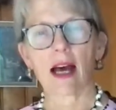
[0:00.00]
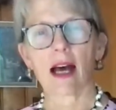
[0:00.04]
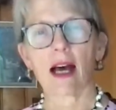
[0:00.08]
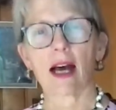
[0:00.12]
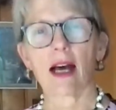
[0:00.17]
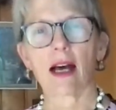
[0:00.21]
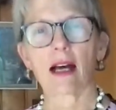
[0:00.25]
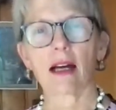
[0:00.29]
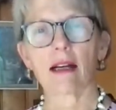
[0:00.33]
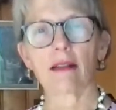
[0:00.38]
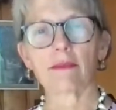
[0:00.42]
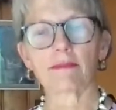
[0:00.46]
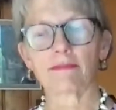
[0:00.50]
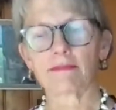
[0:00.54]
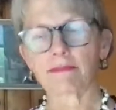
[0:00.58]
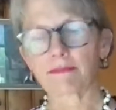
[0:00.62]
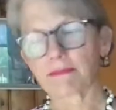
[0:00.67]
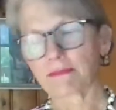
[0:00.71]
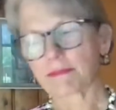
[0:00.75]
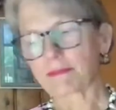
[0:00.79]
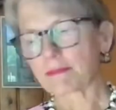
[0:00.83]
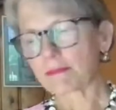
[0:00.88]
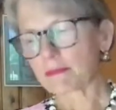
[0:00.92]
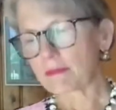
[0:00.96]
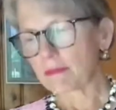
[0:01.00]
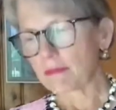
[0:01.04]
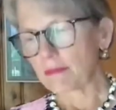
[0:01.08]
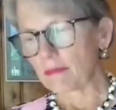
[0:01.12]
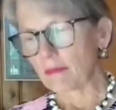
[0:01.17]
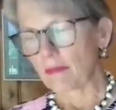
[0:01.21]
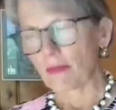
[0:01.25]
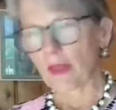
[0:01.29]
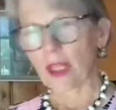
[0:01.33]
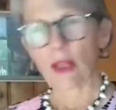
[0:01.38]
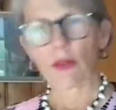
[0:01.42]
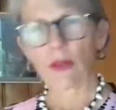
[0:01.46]
Um,
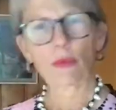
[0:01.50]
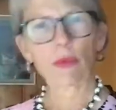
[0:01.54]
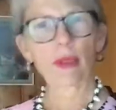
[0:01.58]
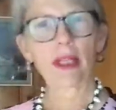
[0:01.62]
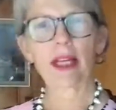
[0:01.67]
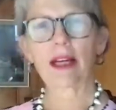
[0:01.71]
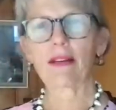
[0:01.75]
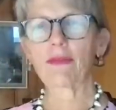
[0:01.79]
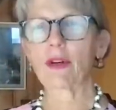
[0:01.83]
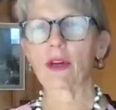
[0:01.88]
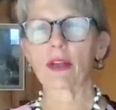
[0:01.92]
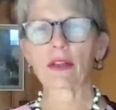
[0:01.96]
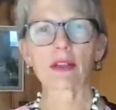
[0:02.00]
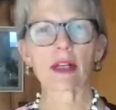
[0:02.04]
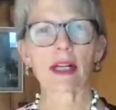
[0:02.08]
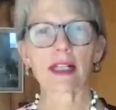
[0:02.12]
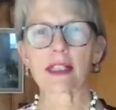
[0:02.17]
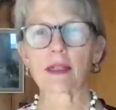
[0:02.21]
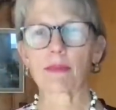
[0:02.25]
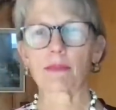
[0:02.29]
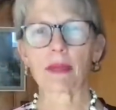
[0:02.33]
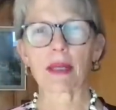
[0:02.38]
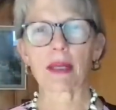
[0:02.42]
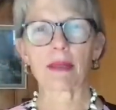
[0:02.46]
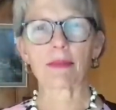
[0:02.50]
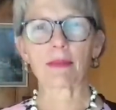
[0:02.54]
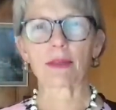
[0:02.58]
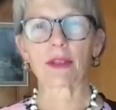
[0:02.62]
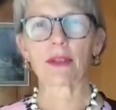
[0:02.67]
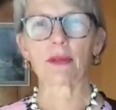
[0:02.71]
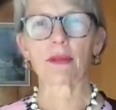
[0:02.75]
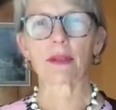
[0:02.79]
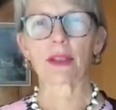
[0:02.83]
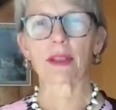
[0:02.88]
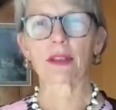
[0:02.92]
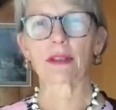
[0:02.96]
we have all kinds of people
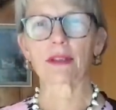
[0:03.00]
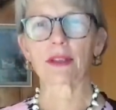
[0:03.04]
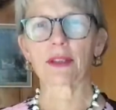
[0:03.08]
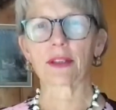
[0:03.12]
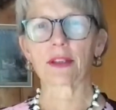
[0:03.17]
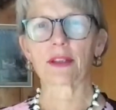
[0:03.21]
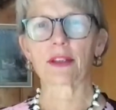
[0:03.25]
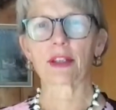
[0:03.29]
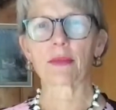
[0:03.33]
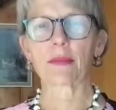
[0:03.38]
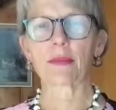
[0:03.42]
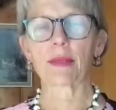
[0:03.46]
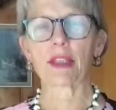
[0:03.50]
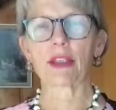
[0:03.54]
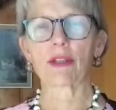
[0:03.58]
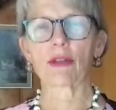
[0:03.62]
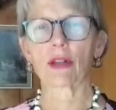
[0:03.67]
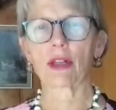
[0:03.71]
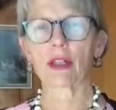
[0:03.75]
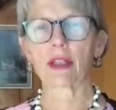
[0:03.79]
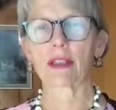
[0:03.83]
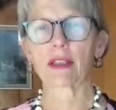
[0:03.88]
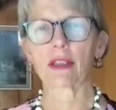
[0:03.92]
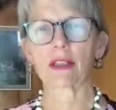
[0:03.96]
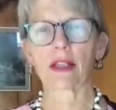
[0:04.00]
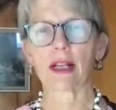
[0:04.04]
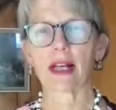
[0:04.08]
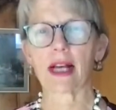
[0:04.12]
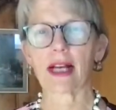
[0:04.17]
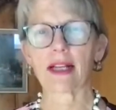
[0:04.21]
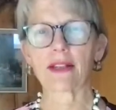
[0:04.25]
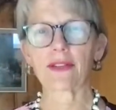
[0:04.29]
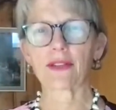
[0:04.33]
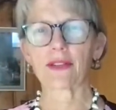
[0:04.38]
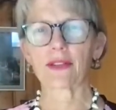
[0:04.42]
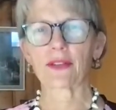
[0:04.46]
who are, are going to be joining the
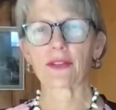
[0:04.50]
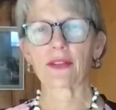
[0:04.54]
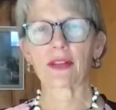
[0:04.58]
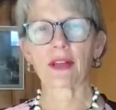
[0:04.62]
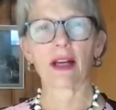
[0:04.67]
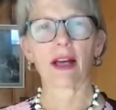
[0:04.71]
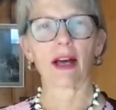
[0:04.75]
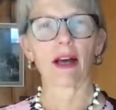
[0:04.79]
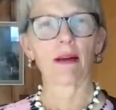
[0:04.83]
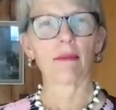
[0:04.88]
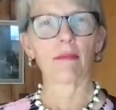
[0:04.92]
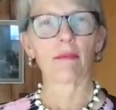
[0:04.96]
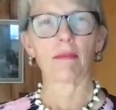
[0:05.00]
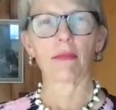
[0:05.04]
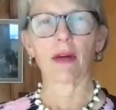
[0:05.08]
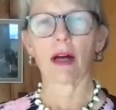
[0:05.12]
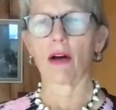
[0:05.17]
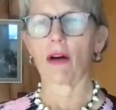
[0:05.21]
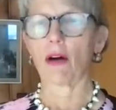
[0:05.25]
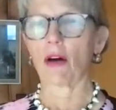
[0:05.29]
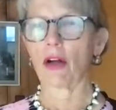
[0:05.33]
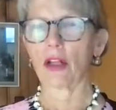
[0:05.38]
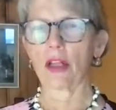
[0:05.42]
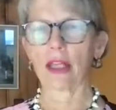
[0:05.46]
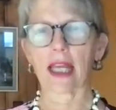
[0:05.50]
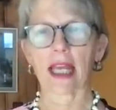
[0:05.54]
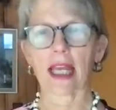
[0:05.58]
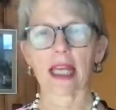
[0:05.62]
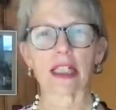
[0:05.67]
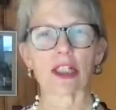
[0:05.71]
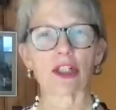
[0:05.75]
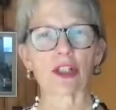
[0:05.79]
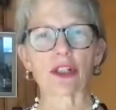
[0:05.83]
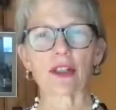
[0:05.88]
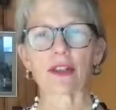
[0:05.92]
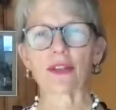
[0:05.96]
class, um, all
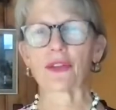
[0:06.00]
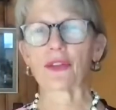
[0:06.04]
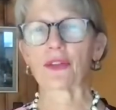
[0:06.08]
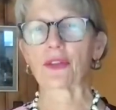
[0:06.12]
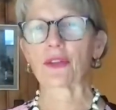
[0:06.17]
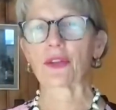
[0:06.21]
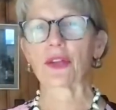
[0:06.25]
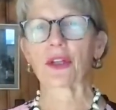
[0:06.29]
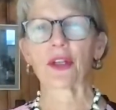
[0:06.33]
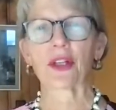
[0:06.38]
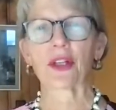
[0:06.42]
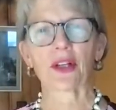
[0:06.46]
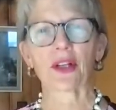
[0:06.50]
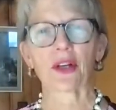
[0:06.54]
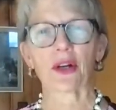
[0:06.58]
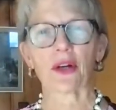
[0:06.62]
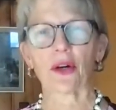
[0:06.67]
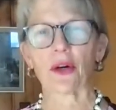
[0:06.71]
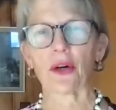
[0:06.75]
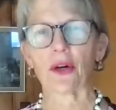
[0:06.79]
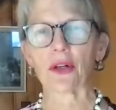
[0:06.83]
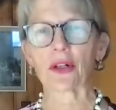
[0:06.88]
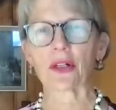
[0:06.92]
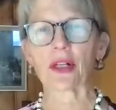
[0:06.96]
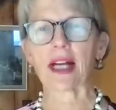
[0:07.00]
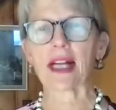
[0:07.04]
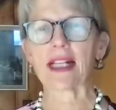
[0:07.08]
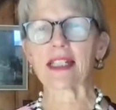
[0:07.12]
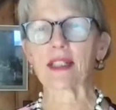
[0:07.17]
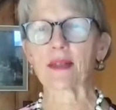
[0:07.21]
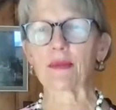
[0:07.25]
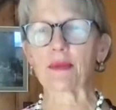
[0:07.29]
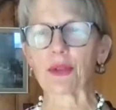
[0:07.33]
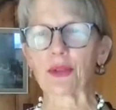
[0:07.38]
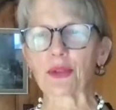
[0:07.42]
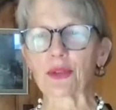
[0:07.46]
ages all
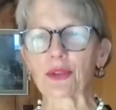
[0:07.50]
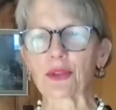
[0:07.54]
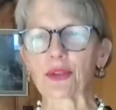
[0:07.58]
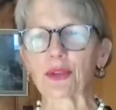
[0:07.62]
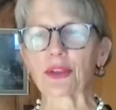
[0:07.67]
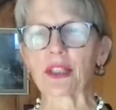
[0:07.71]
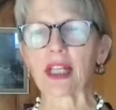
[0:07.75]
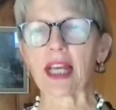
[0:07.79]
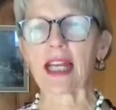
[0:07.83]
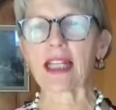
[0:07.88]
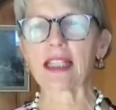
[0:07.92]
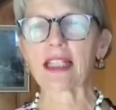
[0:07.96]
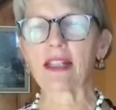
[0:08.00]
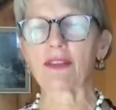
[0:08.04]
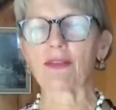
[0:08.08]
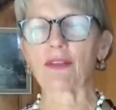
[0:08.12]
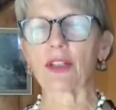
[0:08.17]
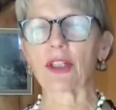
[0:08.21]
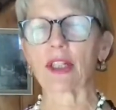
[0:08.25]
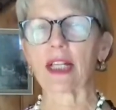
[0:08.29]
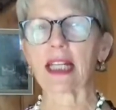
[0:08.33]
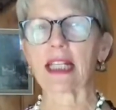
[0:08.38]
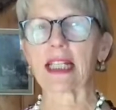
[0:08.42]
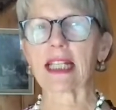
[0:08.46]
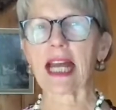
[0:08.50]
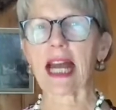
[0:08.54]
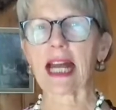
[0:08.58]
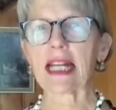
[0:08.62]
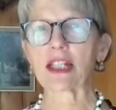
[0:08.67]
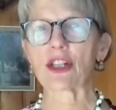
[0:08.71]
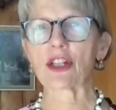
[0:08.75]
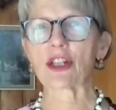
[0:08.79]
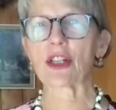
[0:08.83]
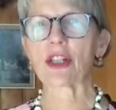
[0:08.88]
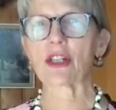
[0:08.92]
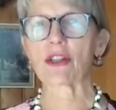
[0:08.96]
kinds of musical tastes. If you like
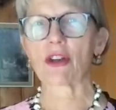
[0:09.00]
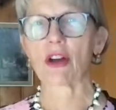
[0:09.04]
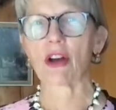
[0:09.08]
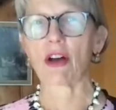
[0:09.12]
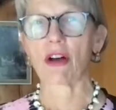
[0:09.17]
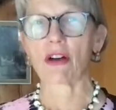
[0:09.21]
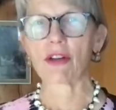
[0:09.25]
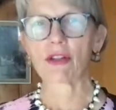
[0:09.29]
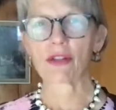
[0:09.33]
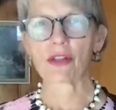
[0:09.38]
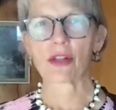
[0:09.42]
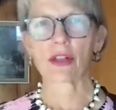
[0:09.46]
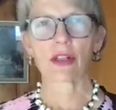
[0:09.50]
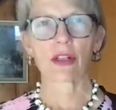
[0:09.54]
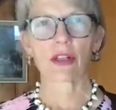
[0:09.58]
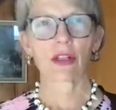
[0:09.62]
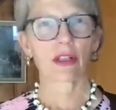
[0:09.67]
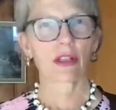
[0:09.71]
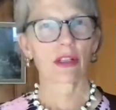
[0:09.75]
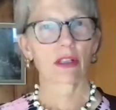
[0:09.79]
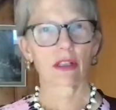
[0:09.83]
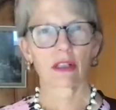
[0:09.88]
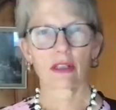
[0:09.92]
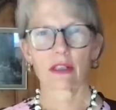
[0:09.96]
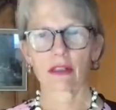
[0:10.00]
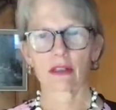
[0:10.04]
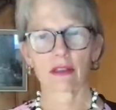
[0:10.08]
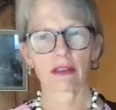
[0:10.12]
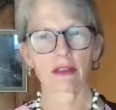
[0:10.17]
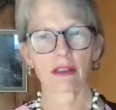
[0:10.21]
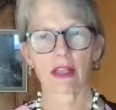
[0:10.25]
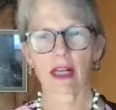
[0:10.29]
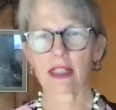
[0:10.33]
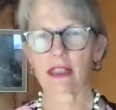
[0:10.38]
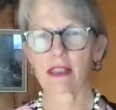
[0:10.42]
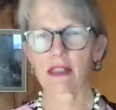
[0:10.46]
catchy songs,
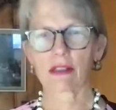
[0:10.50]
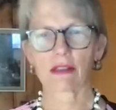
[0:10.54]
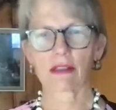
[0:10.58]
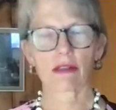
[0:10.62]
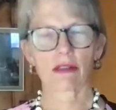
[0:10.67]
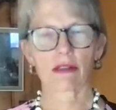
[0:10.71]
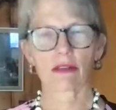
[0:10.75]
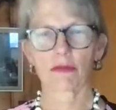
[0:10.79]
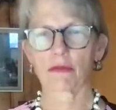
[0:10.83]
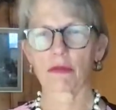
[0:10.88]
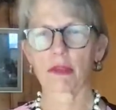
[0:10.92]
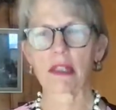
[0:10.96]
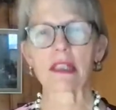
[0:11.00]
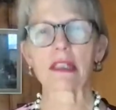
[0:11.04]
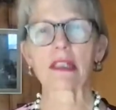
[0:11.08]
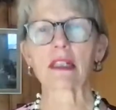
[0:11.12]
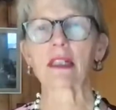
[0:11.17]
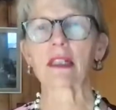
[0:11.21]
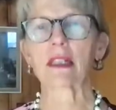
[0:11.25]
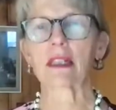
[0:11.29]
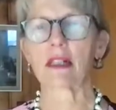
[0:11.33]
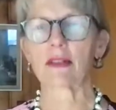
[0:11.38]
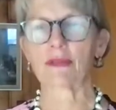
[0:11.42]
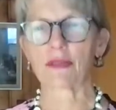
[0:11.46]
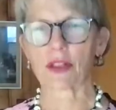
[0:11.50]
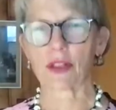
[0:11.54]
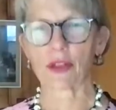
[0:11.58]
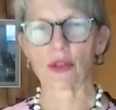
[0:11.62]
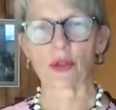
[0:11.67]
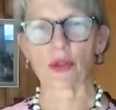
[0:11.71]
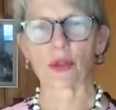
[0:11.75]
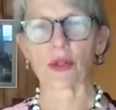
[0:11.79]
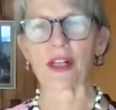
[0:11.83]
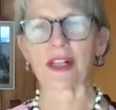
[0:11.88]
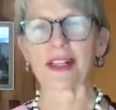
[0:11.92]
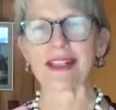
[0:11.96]
that's reason enough to
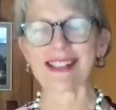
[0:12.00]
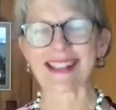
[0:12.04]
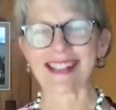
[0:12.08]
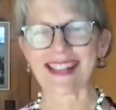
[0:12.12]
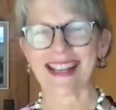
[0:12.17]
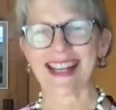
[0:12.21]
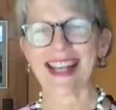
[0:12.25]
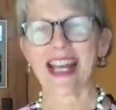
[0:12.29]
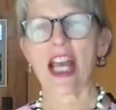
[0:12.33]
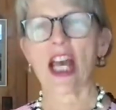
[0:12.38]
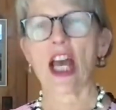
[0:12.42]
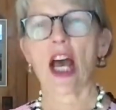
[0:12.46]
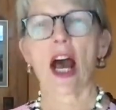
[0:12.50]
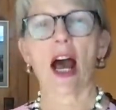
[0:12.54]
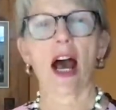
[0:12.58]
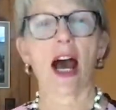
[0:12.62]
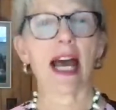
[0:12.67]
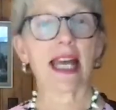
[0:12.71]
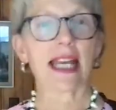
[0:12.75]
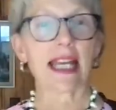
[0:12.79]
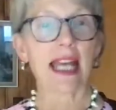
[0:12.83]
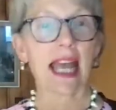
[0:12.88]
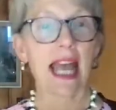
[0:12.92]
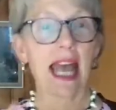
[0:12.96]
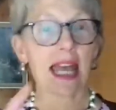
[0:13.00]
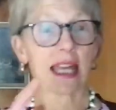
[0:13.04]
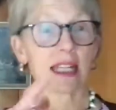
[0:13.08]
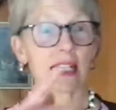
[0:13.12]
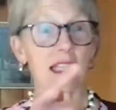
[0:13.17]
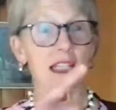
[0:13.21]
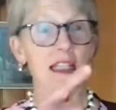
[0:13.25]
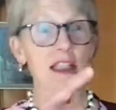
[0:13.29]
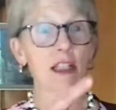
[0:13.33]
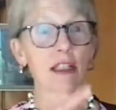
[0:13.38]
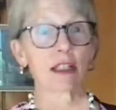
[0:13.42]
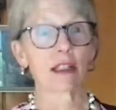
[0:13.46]
join us. I, and
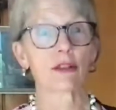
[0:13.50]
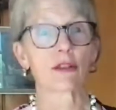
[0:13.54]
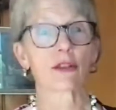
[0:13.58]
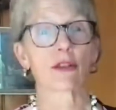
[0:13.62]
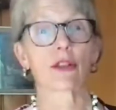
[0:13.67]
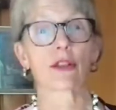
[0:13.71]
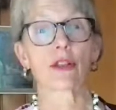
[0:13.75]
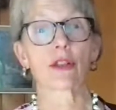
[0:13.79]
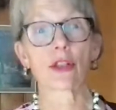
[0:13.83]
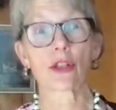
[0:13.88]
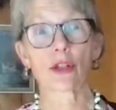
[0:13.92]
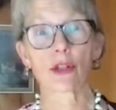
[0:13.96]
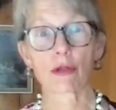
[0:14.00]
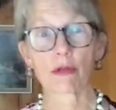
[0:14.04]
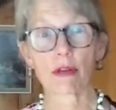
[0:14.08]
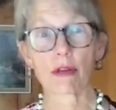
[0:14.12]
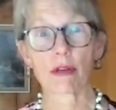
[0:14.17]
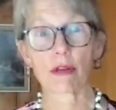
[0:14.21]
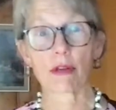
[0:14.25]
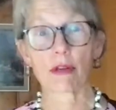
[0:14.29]
in the description,